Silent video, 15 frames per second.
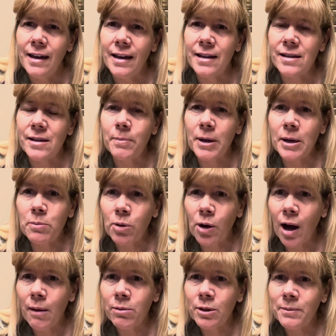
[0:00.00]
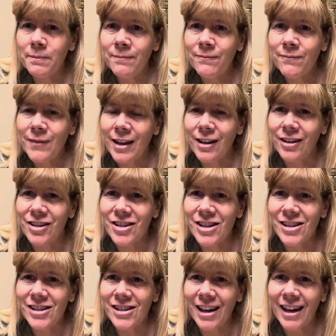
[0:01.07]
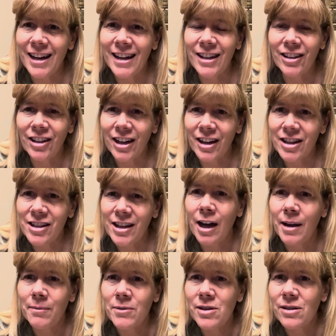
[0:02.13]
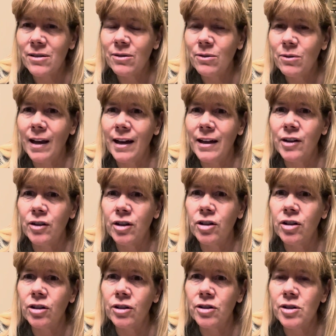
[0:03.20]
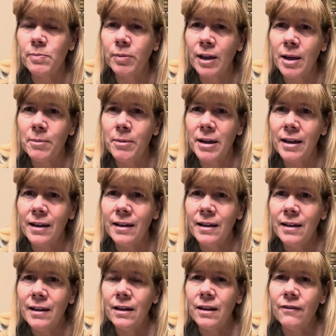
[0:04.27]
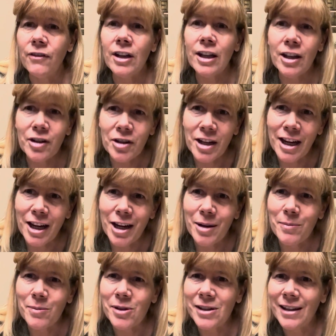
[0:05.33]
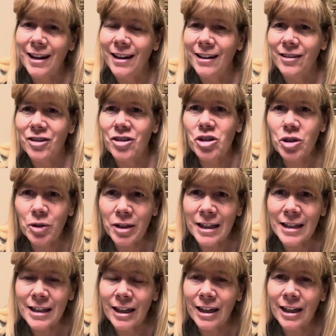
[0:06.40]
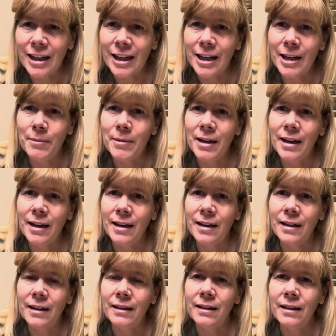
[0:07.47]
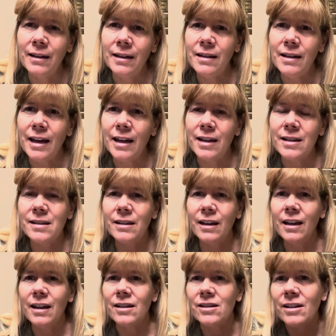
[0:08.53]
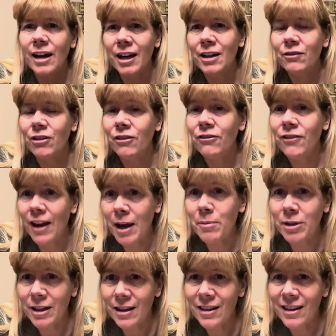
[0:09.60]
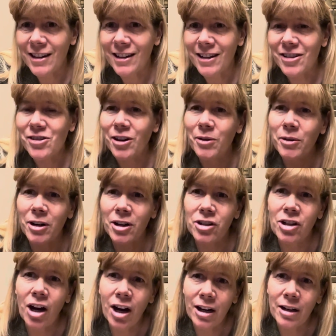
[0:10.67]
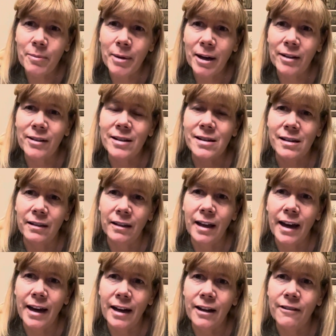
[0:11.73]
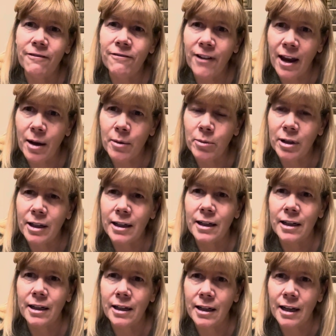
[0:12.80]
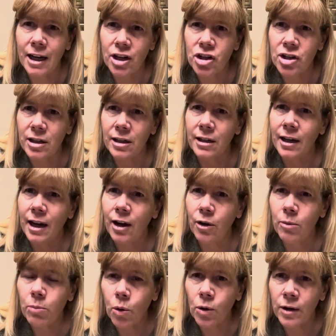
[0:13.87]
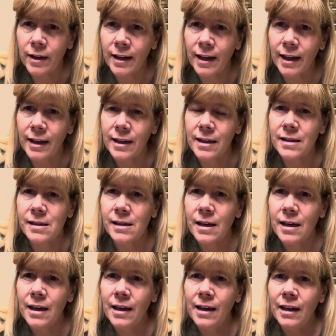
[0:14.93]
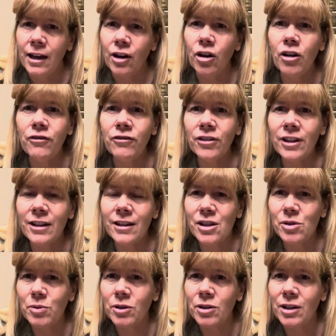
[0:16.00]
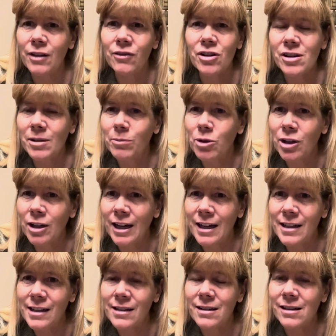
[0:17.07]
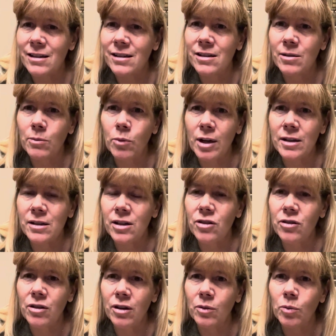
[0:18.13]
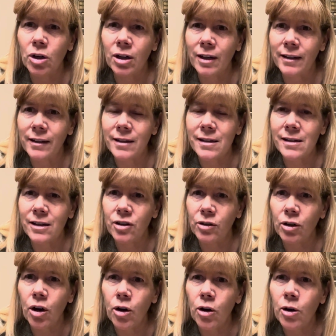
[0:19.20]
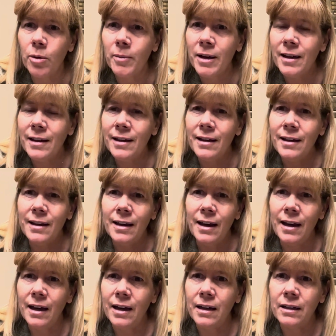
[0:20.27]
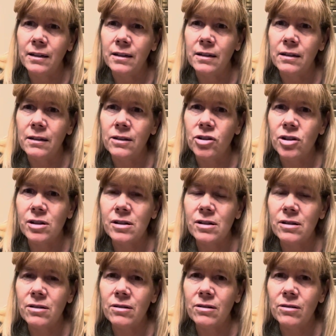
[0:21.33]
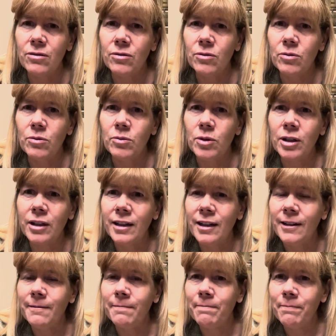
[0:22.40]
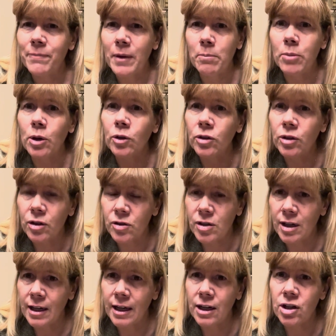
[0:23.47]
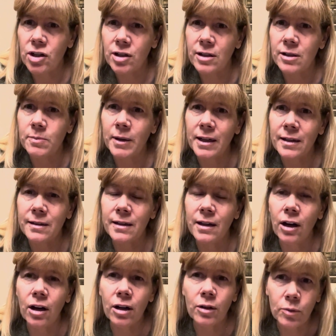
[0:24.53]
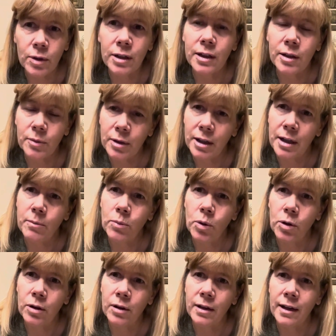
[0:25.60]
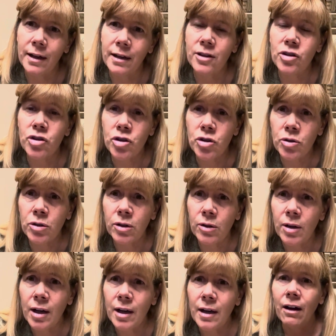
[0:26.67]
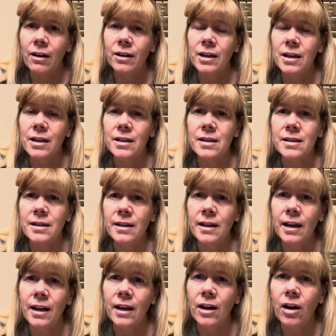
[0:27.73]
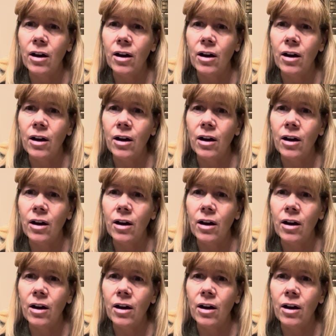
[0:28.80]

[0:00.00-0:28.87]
It's a big problem in our society. A lot of times I hear adults blaming the video games and the screen time and yet it's it's kind of a family thing. So I want to talk about this in light of family and connection and how important that is. And hopefully this will give you some good ideas on some ways that you can work on this in your home and just really build those connections because they are really really important and it's true. Our kids today